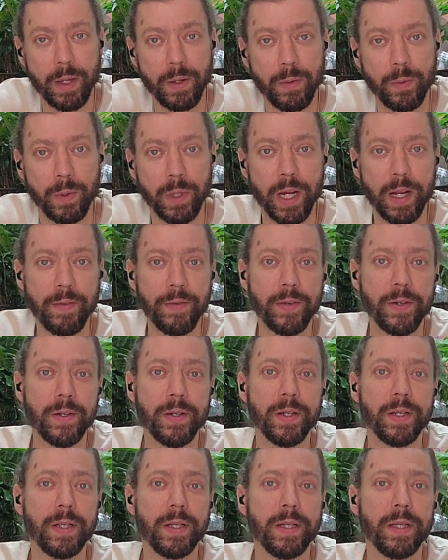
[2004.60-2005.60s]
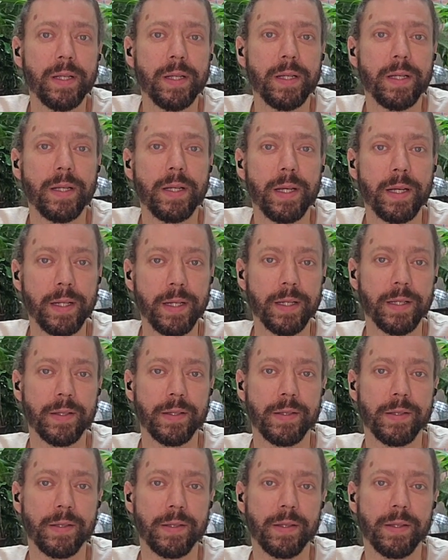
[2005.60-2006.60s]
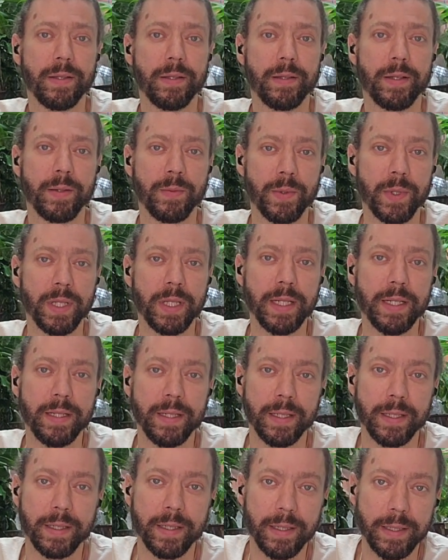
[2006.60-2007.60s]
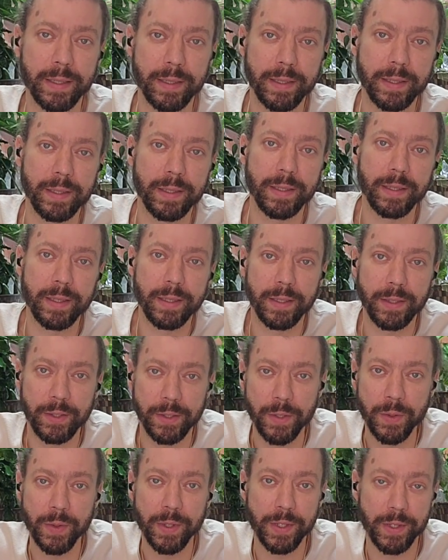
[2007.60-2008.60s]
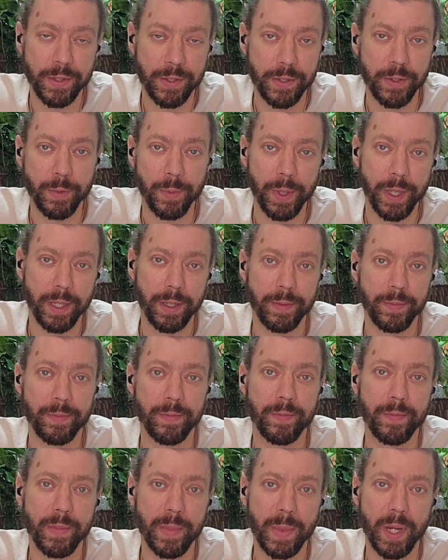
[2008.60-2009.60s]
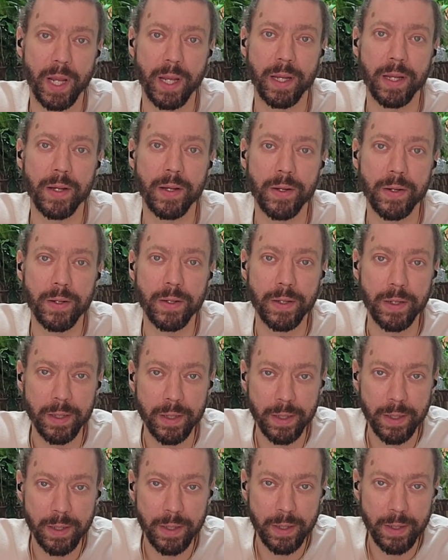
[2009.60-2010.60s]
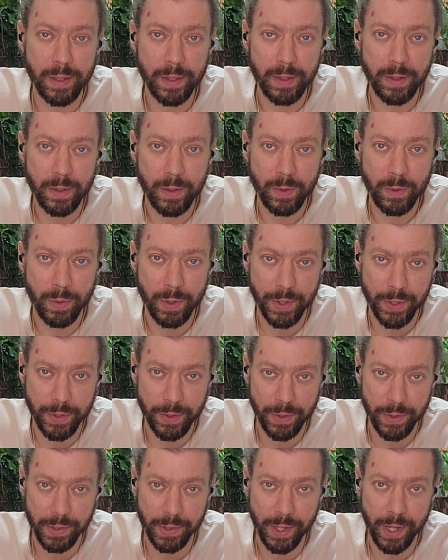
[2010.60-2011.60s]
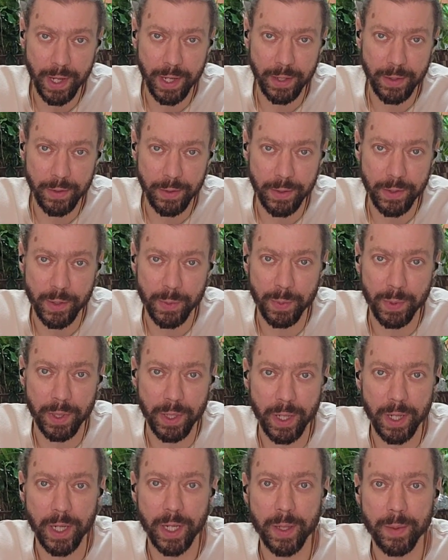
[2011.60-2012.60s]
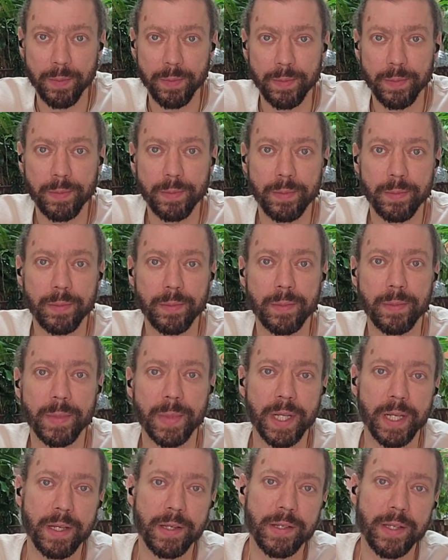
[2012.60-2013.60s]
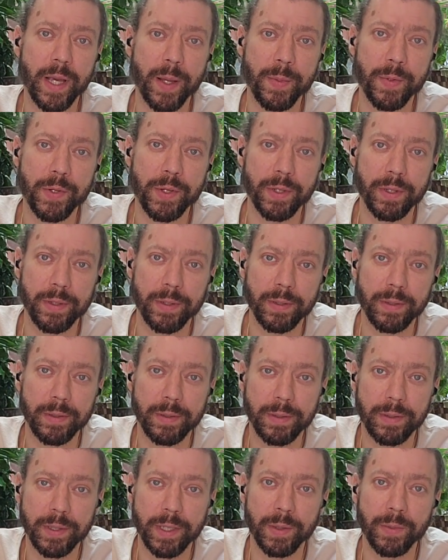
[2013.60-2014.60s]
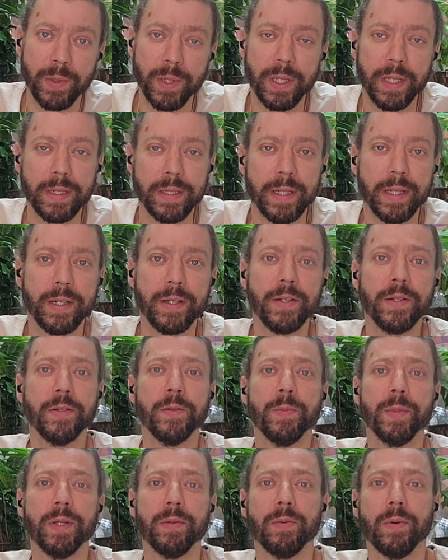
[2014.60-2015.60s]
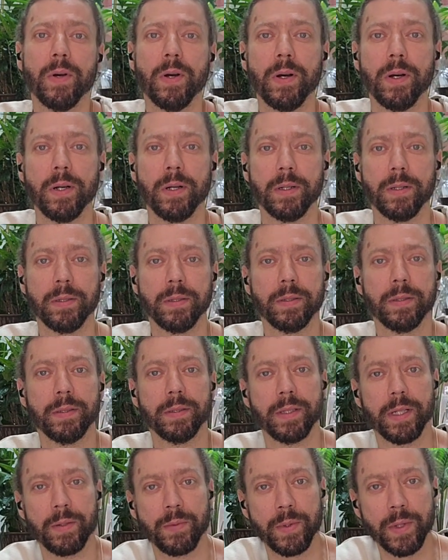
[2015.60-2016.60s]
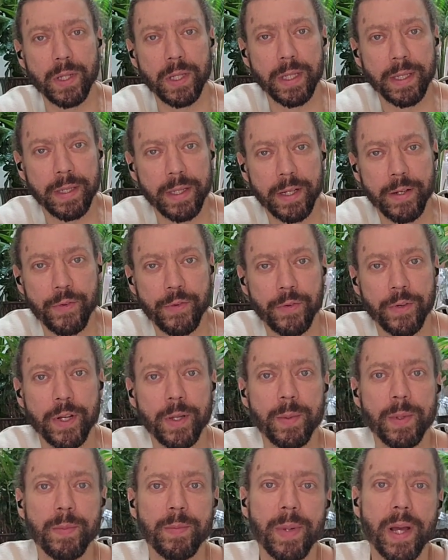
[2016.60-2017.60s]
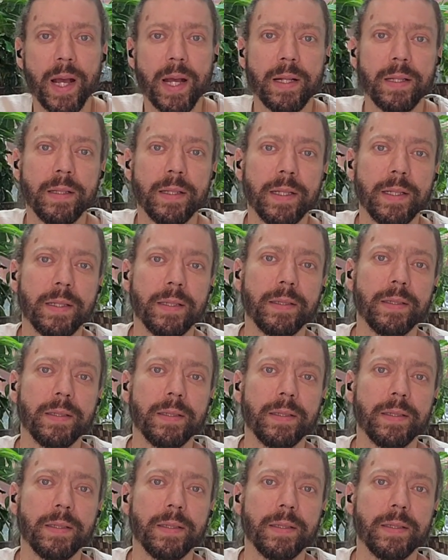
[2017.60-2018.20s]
Whatever it is, they really did do this to me. I hear what you're saying, Chris, but I am the exception. They really did do me wrong. They really did treat me badly.